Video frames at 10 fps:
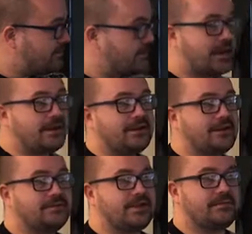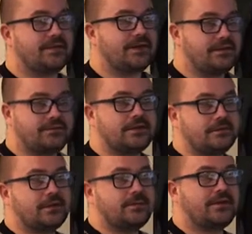working in that theme park is still
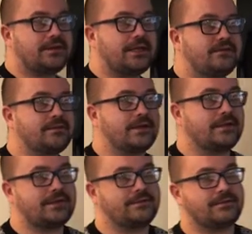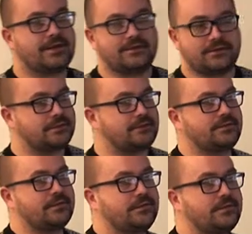one of the best times of my life. I had so much
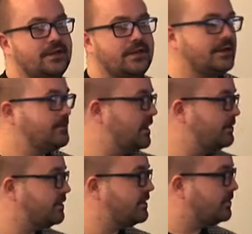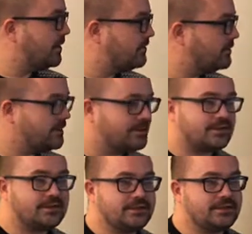fun, minimal
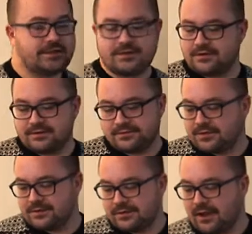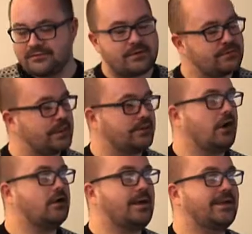responsibility, and I think if we could
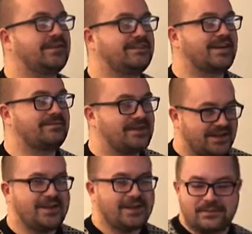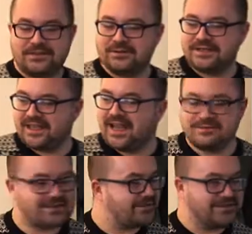all go back in time, we'd do it again. I
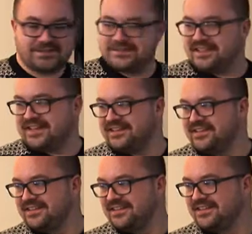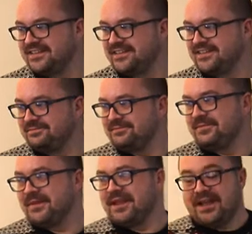would definitely do it again.
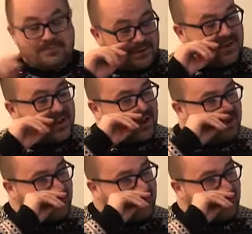But yeah,